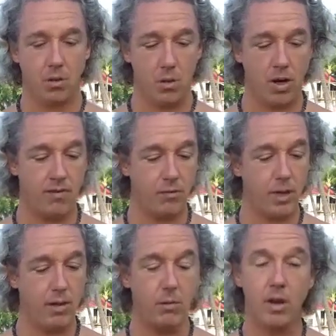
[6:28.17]
What if
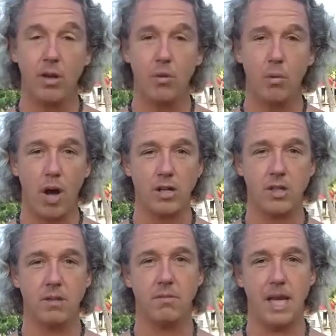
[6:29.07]
we would
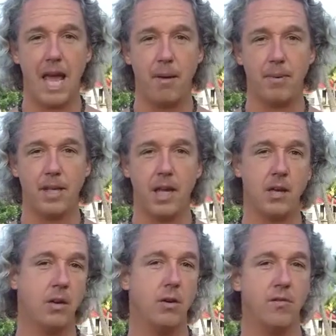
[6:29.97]
watch them be happy
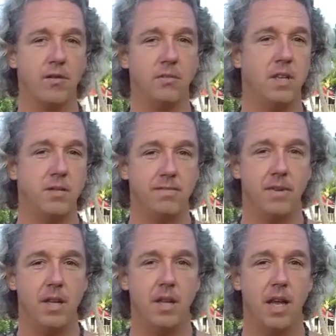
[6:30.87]
and learn from them?
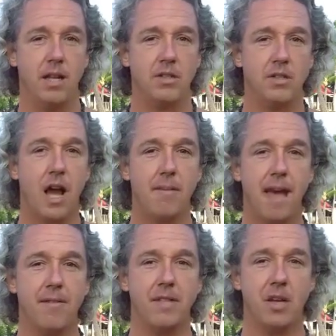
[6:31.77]
And stop
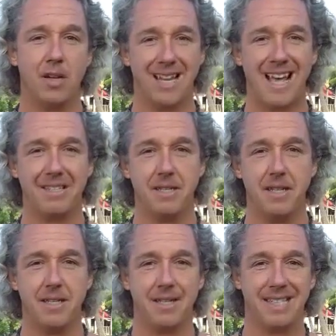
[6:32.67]
having the
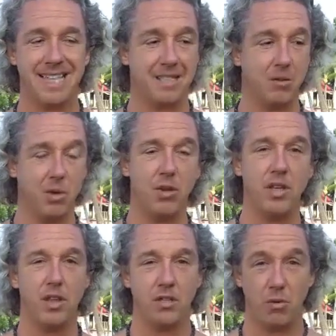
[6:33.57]
audacity to think that we're
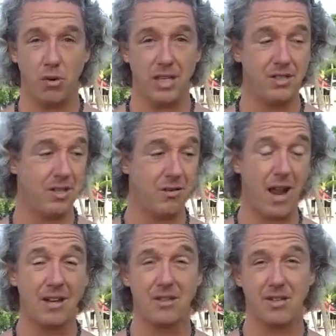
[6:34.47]
the authorities that are
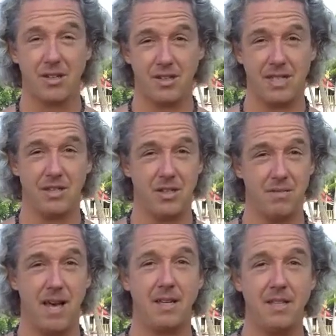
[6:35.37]
actually going to teach
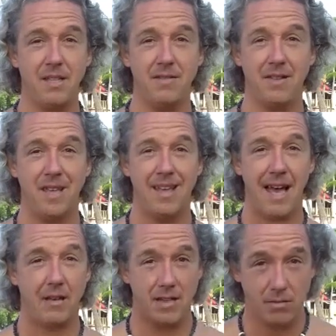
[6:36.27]
them how to live.
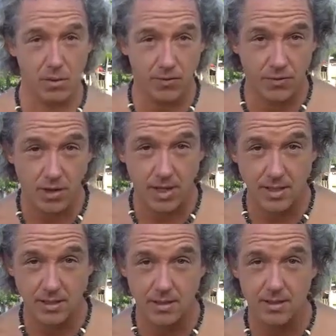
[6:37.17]
How'd that work for
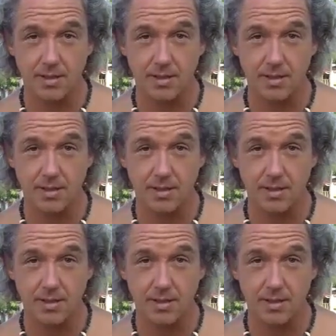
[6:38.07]
us?